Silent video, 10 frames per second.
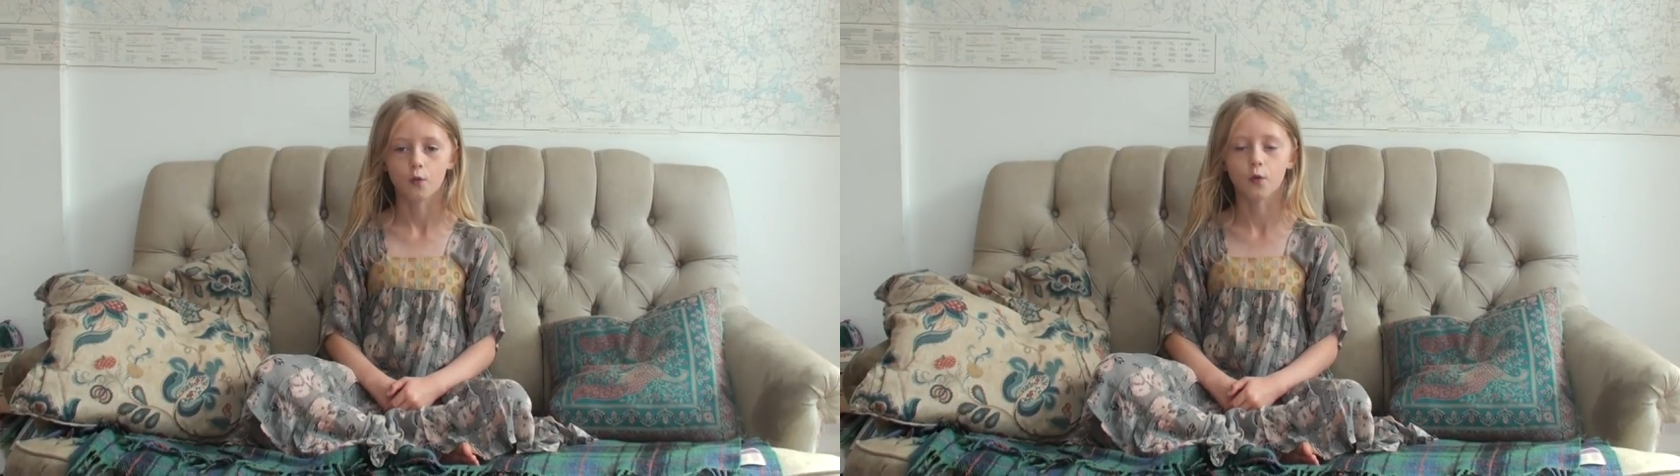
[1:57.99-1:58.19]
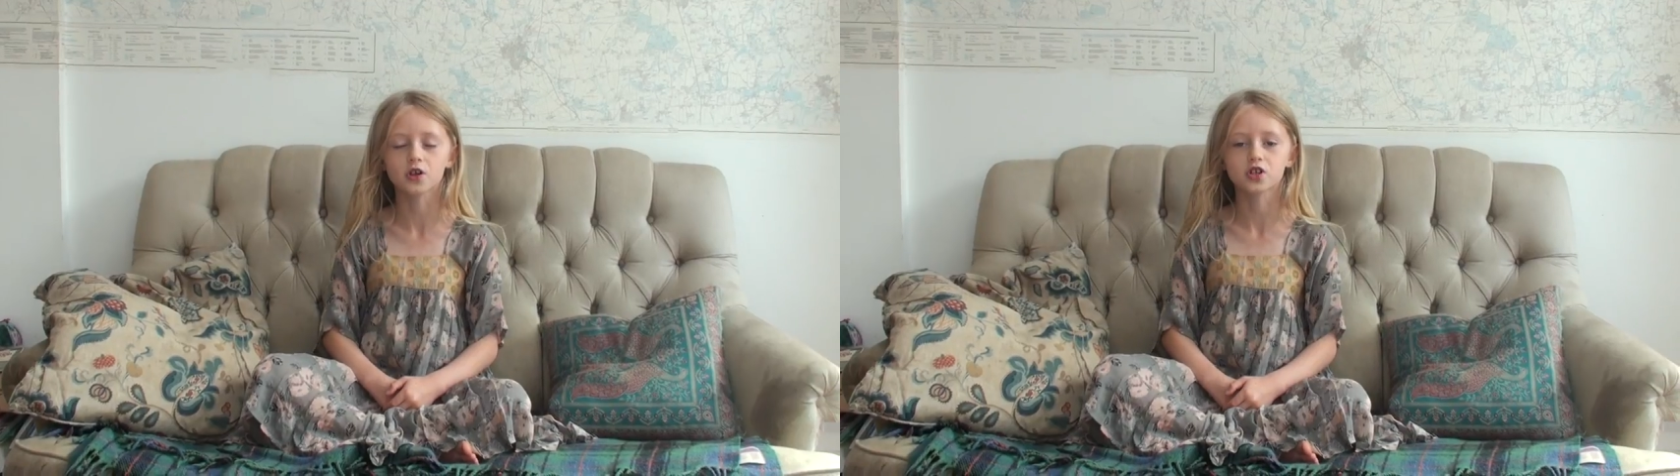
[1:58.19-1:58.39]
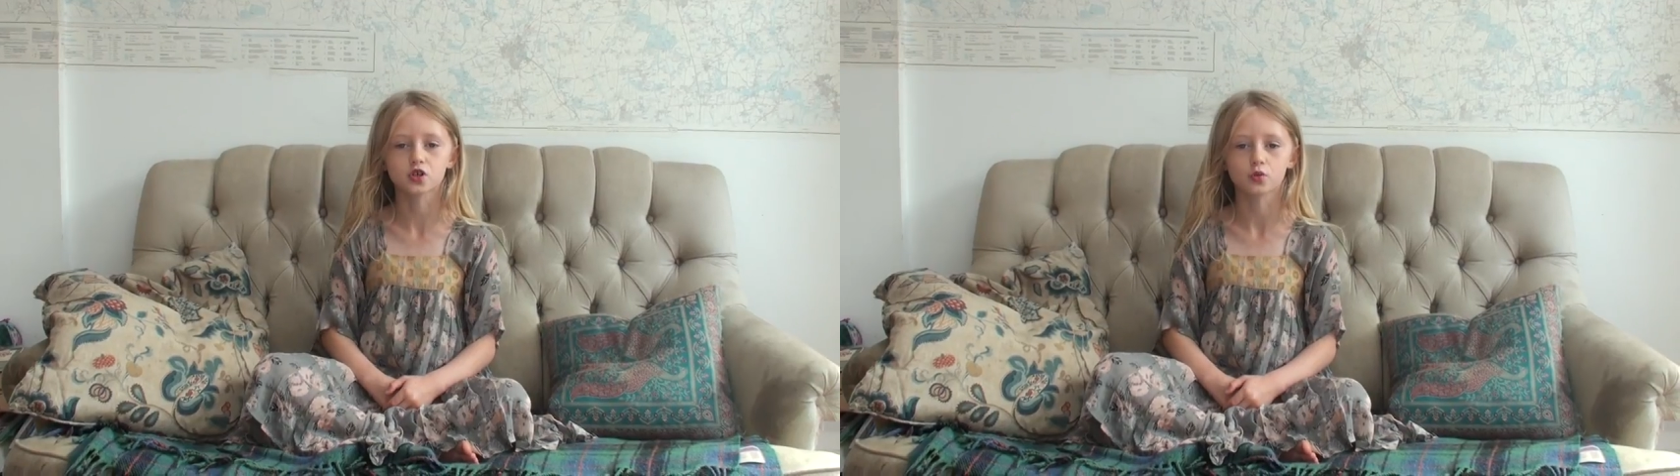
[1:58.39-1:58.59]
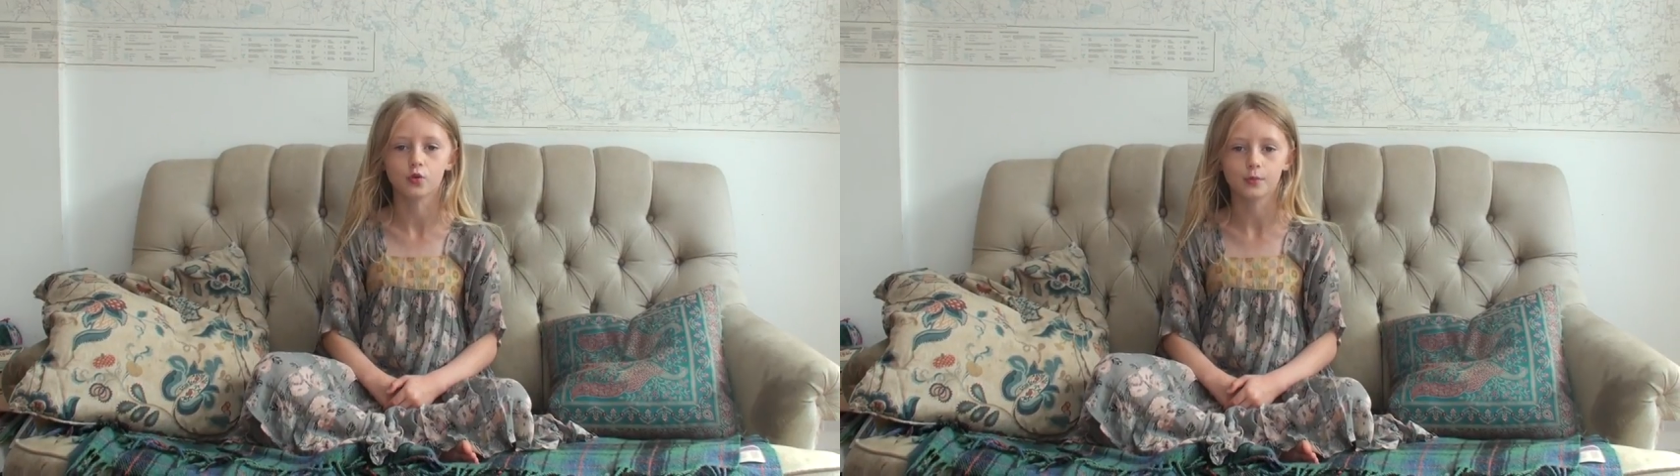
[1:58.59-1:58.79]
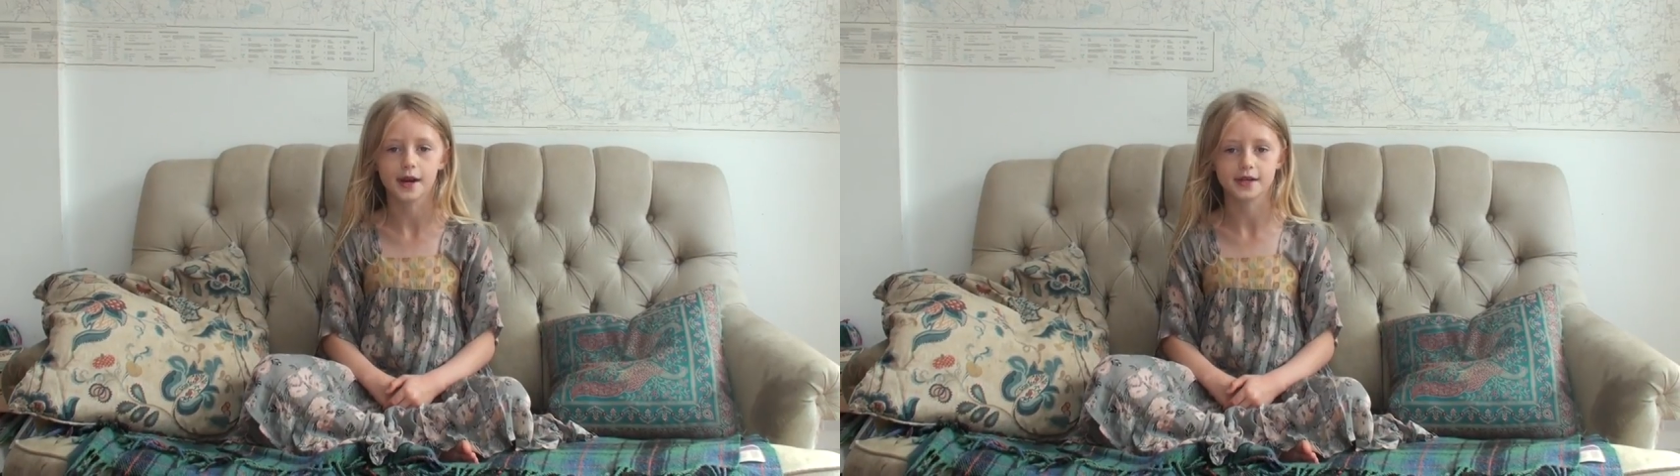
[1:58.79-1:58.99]
Watch the
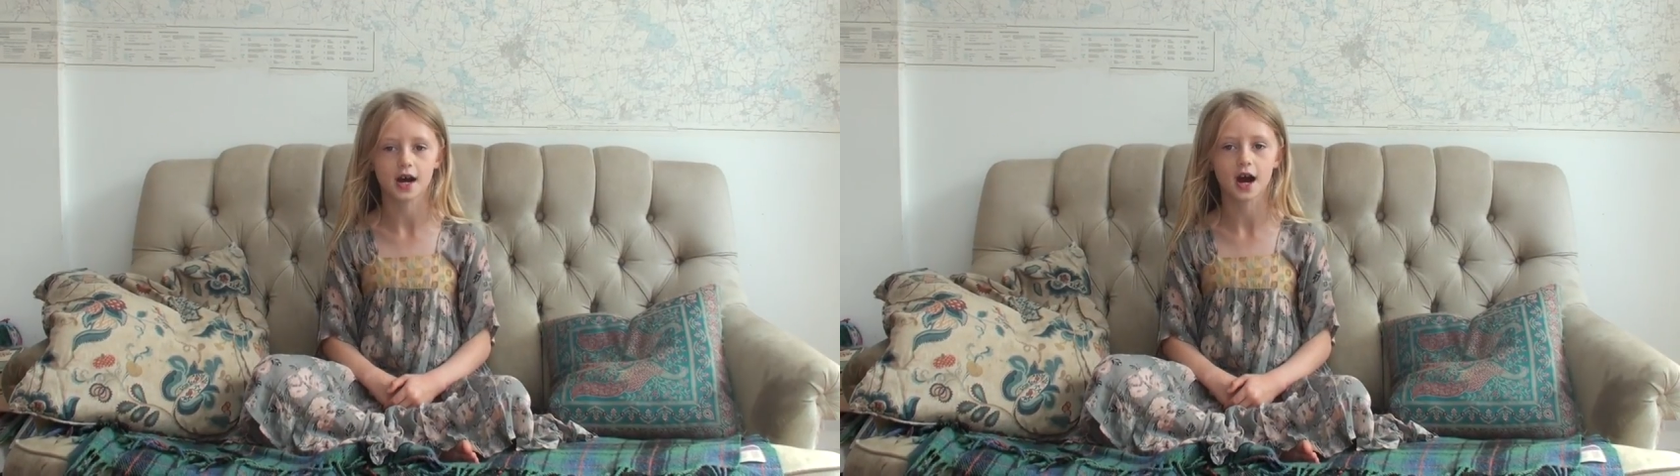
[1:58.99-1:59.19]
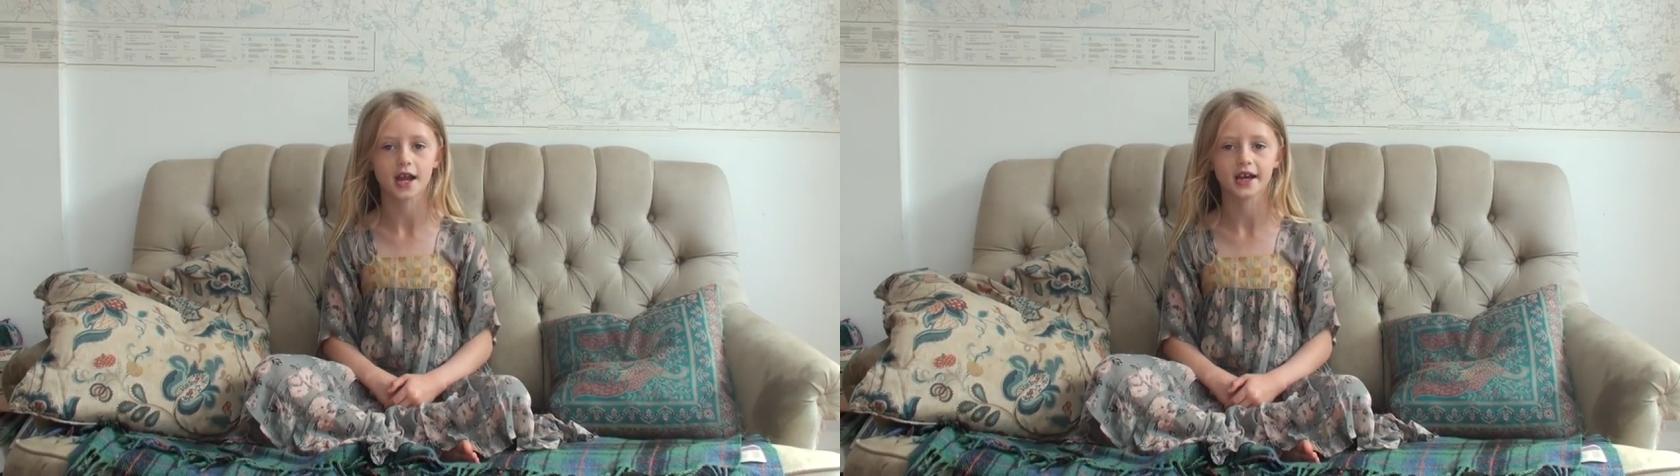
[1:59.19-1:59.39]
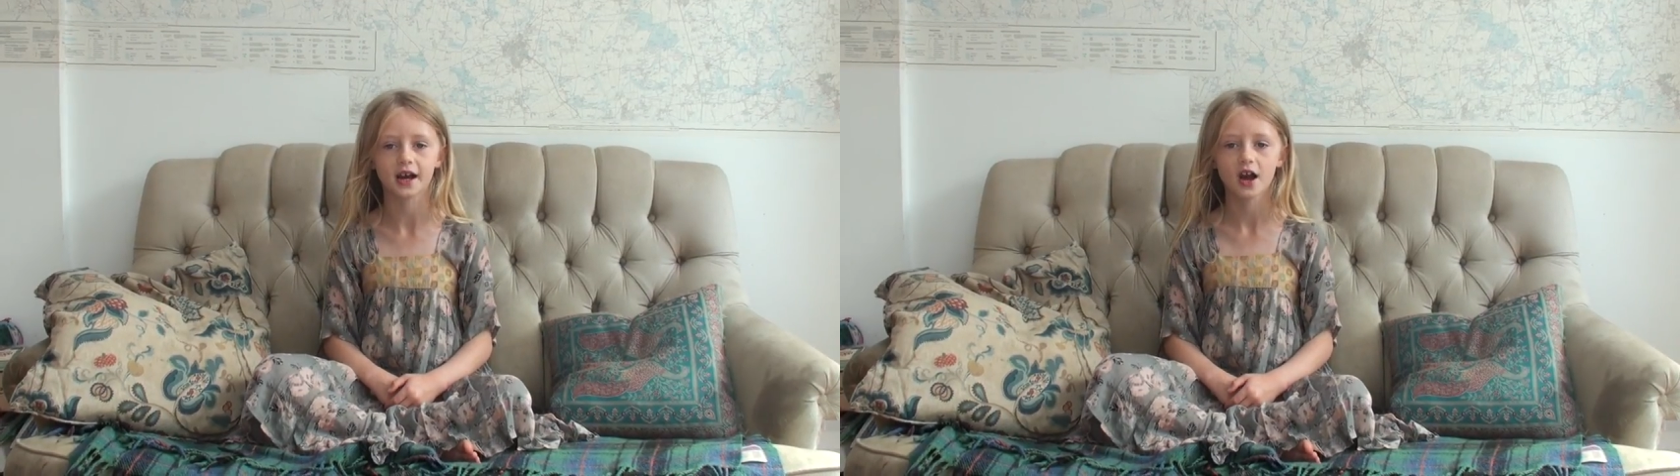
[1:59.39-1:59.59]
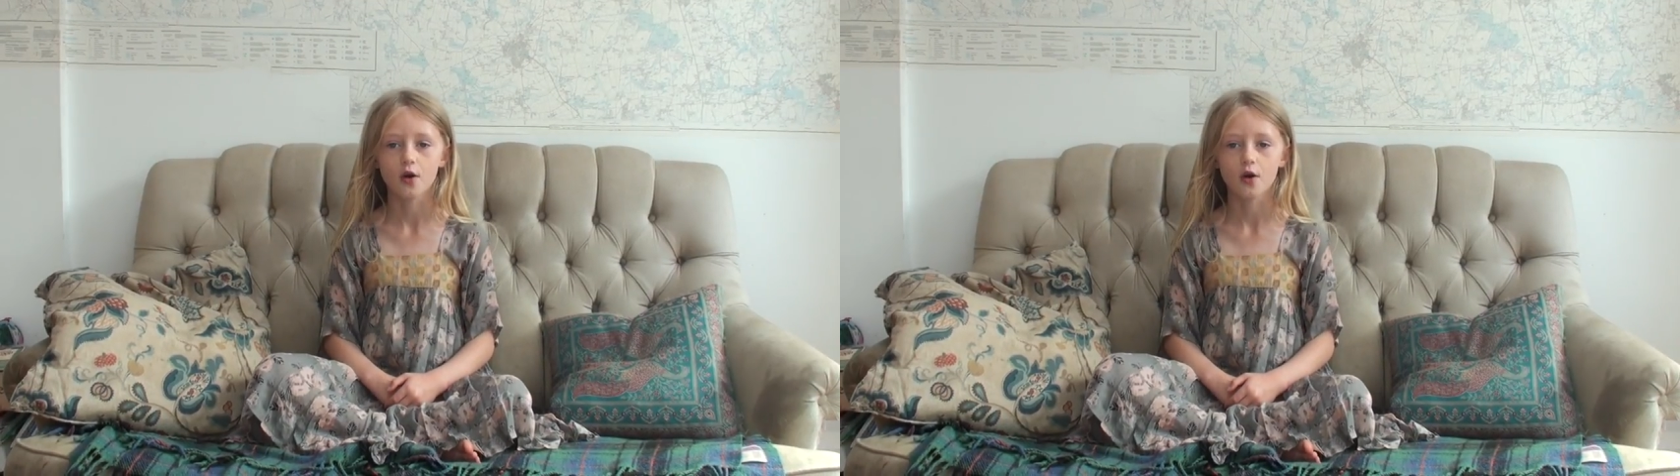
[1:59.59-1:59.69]
wall, my darling,